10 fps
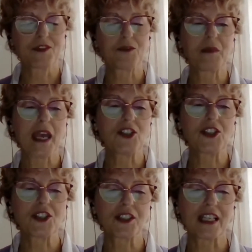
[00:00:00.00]
to
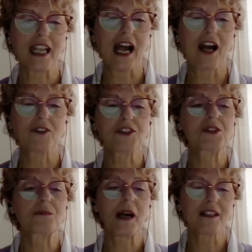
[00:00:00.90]
mention how
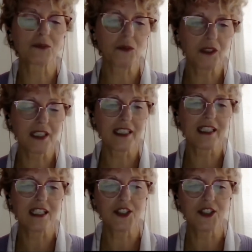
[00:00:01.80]
the smart working